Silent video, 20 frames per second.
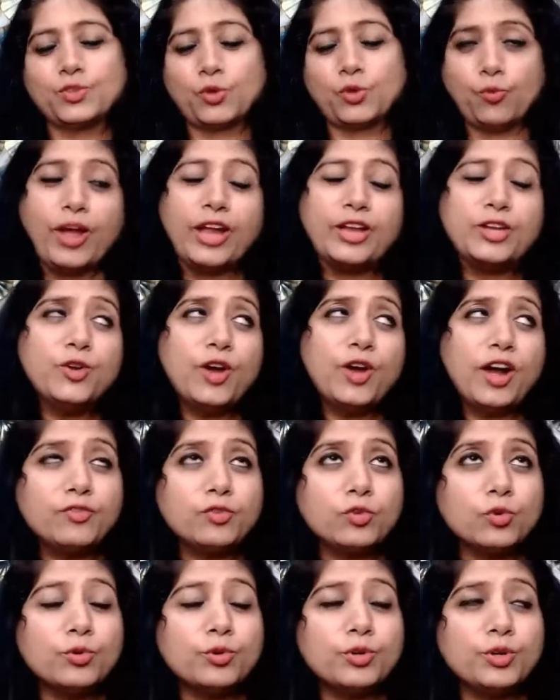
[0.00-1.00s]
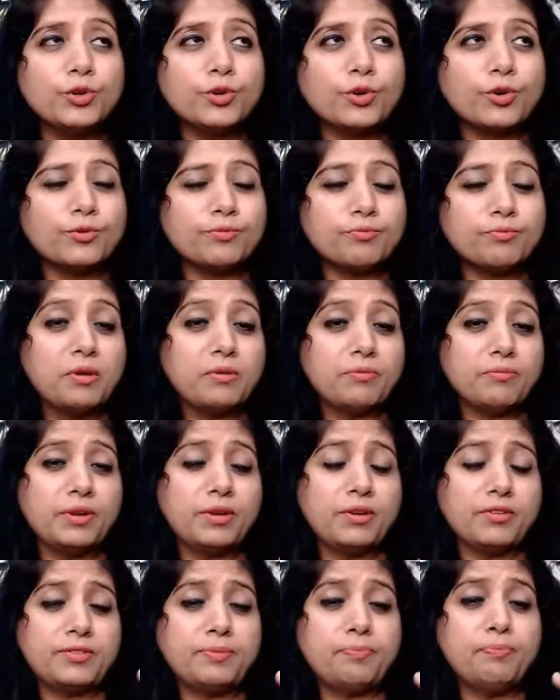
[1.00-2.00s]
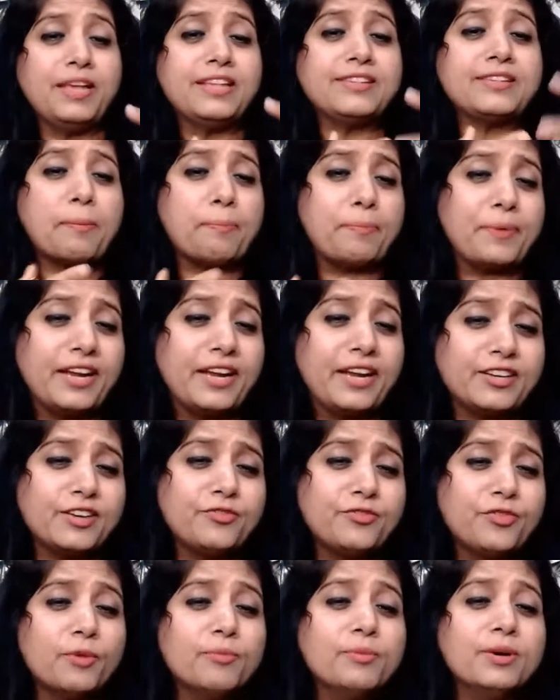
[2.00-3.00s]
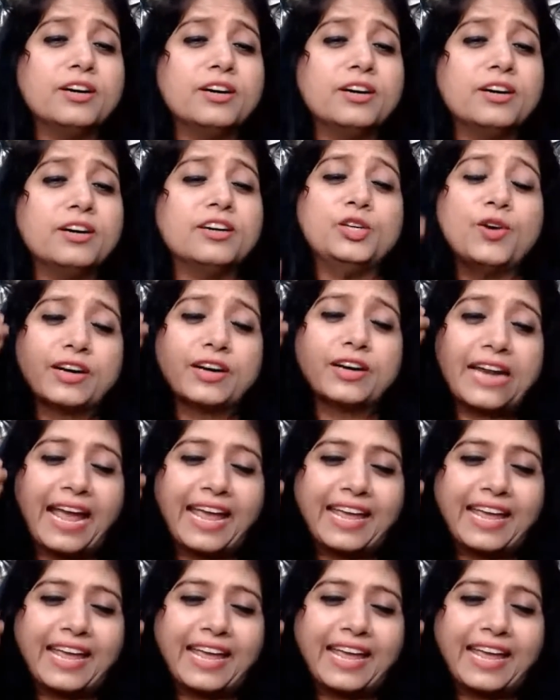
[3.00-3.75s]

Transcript: So when you have to, you know, be separated from her, you're